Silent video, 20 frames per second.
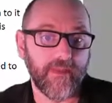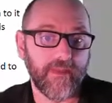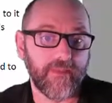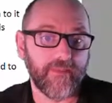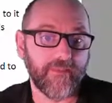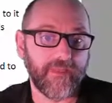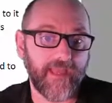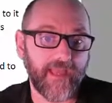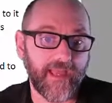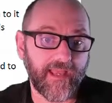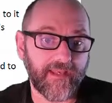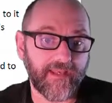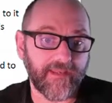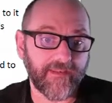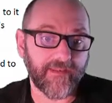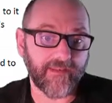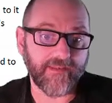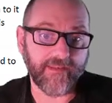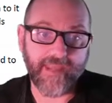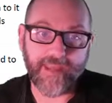that
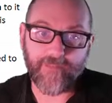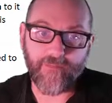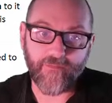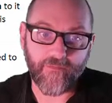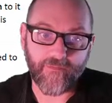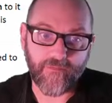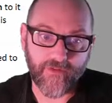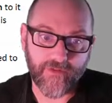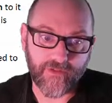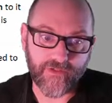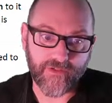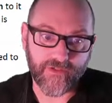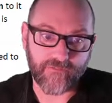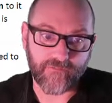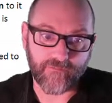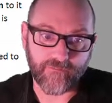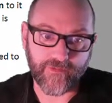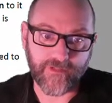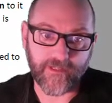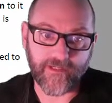the name of a
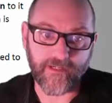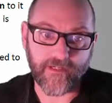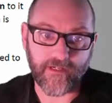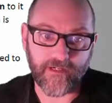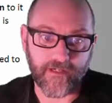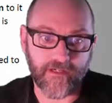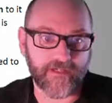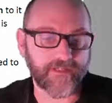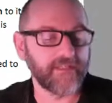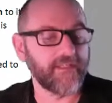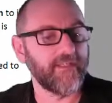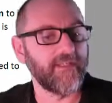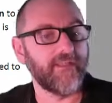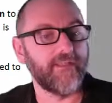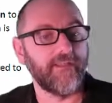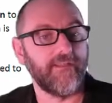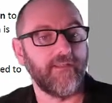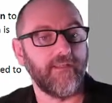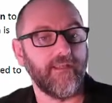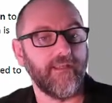function really,
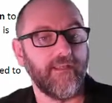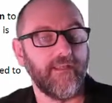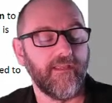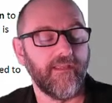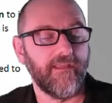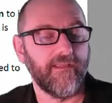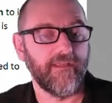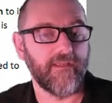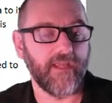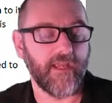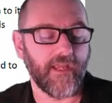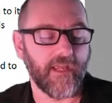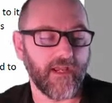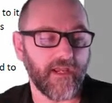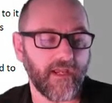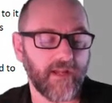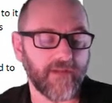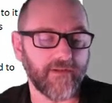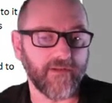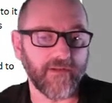honestly,
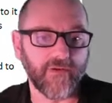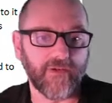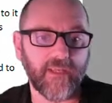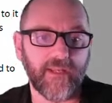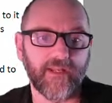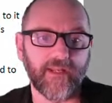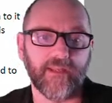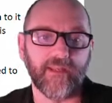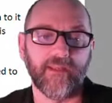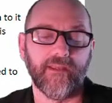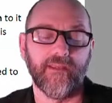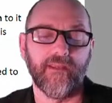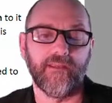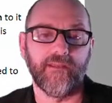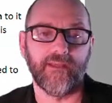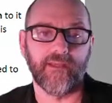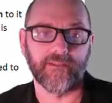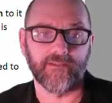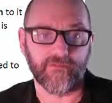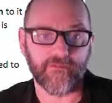no kidding,
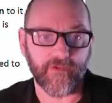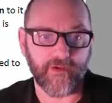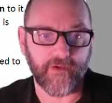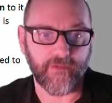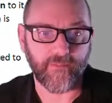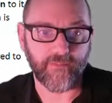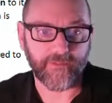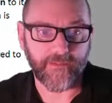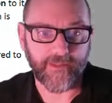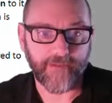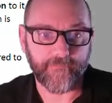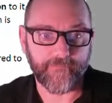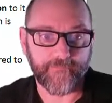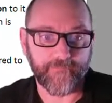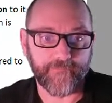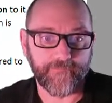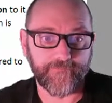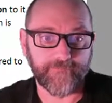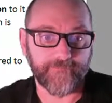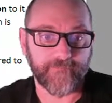is a variable name.
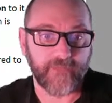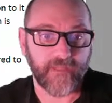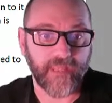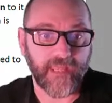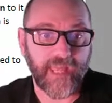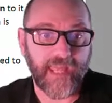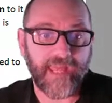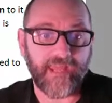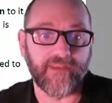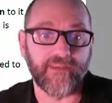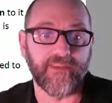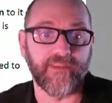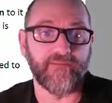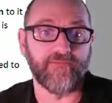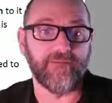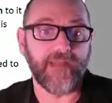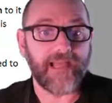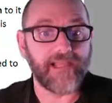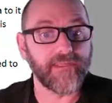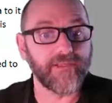And the
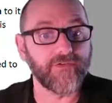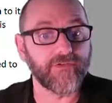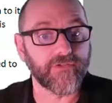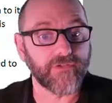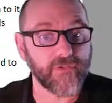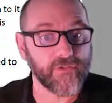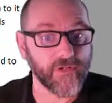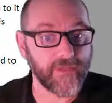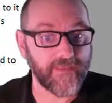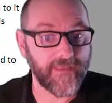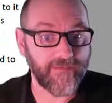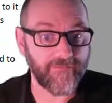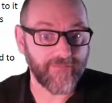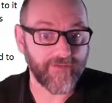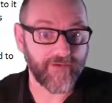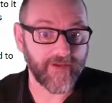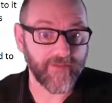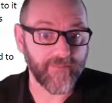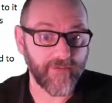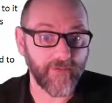value stored in that
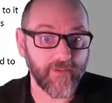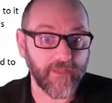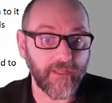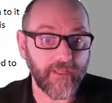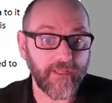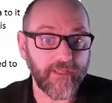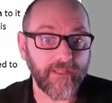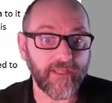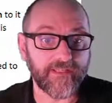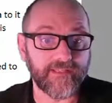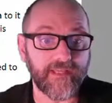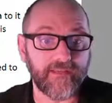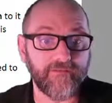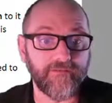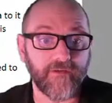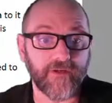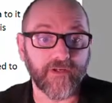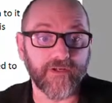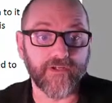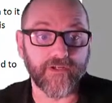variable is a
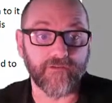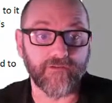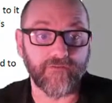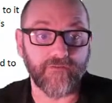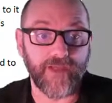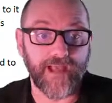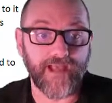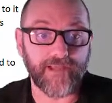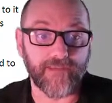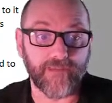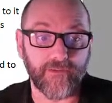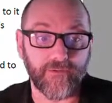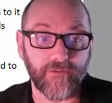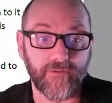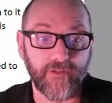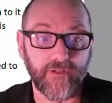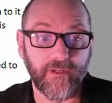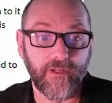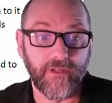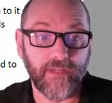function value.
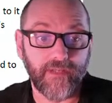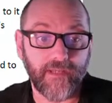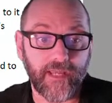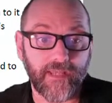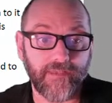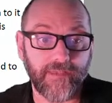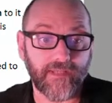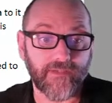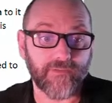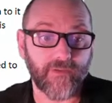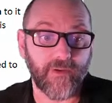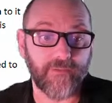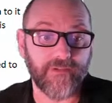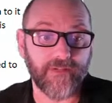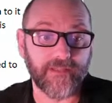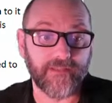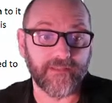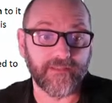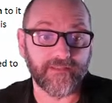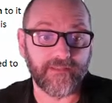And that's why we
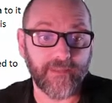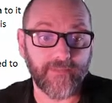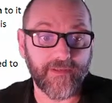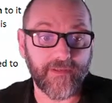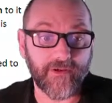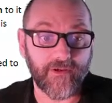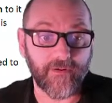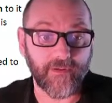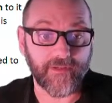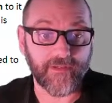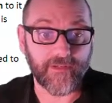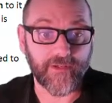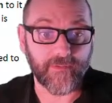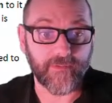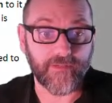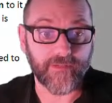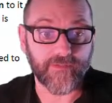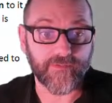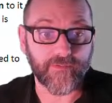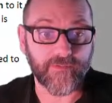need the semicolon here,
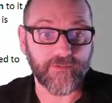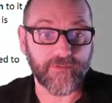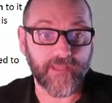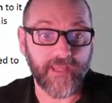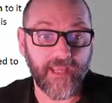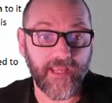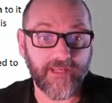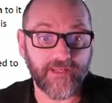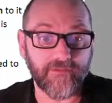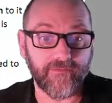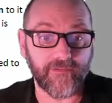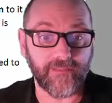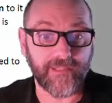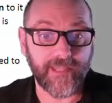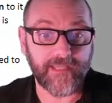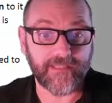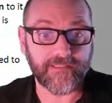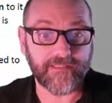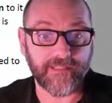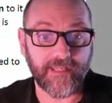because we're at the end of a
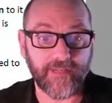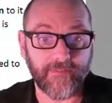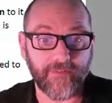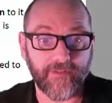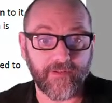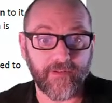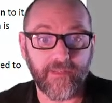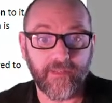let statement,